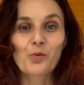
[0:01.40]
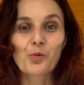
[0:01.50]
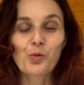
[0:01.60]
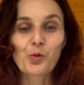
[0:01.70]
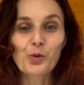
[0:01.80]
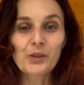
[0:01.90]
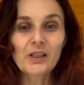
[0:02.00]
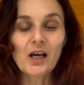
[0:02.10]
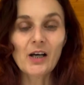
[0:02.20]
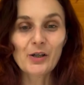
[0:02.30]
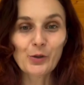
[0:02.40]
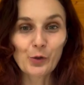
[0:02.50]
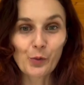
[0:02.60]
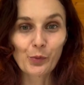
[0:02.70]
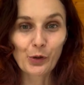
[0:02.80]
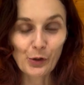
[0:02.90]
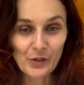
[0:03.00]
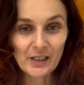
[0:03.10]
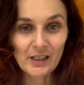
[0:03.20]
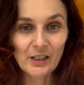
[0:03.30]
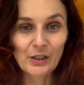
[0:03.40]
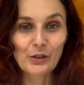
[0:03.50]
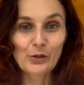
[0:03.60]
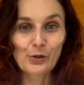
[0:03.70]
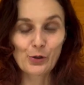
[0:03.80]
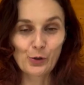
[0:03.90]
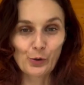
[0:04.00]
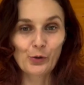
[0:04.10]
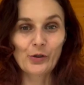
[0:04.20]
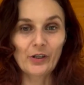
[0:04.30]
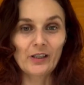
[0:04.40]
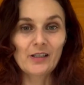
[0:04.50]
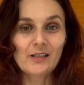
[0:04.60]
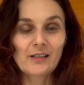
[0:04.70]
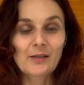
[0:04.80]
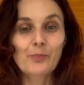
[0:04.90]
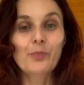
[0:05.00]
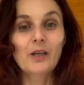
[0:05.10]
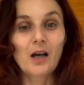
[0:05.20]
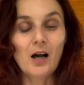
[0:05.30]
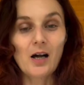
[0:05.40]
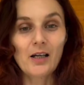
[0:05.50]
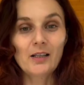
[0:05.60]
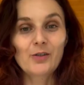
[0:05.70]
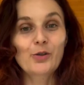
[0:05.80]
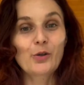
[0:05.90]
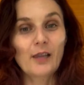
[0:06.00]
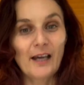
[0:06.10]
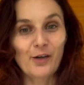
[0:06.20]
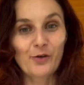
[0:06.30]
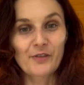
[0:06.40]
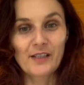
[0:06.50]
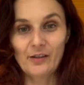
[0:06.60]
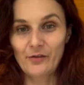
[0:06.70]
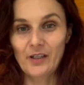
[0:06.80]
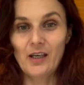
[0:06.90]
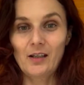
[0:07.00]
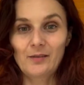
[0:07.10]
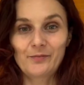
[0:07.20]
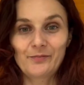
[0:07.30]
What are your personal stories behind your lack of self-care?